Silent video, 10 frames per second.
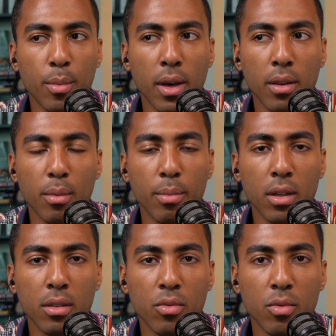about the
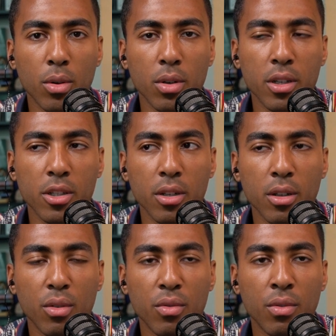Belt and Road
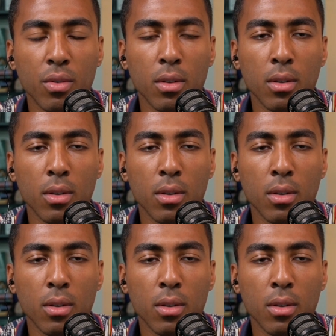Initiative,